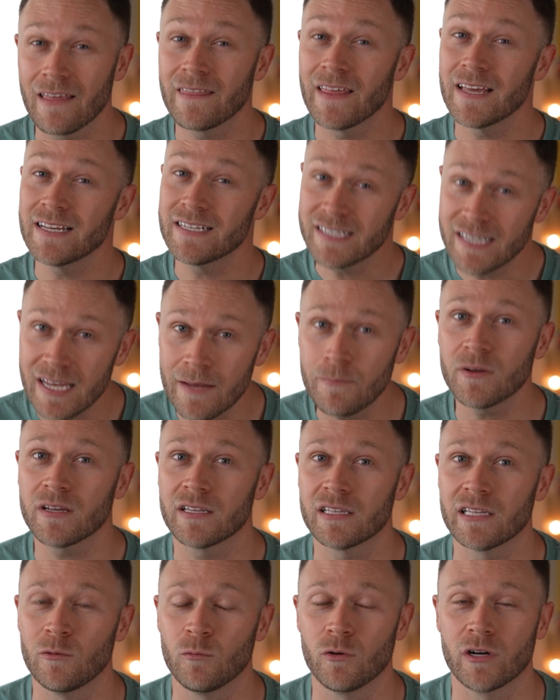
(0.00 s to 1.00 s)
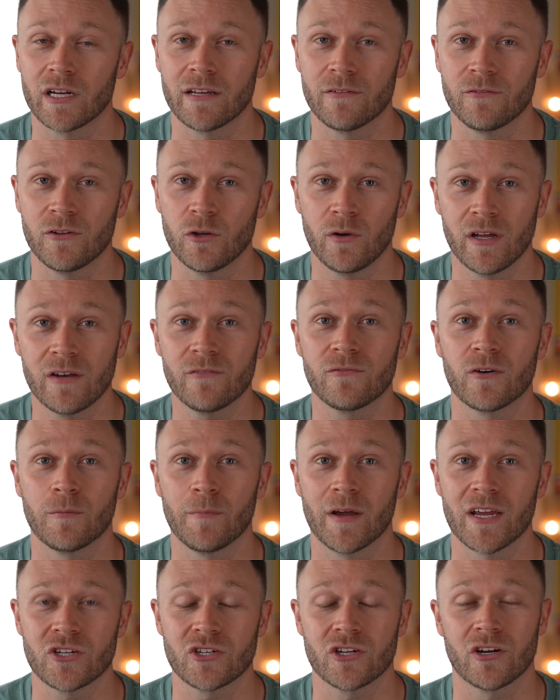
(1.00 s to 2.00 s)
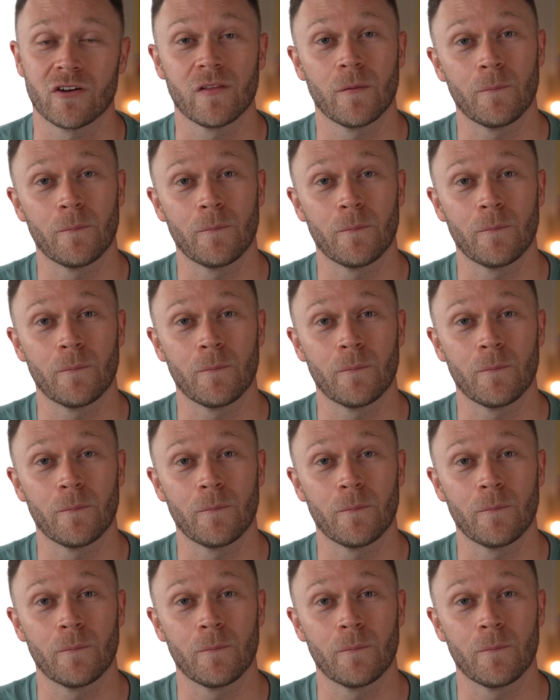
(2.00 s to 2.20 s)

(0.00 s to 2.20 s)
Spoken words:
they typically will give you information on the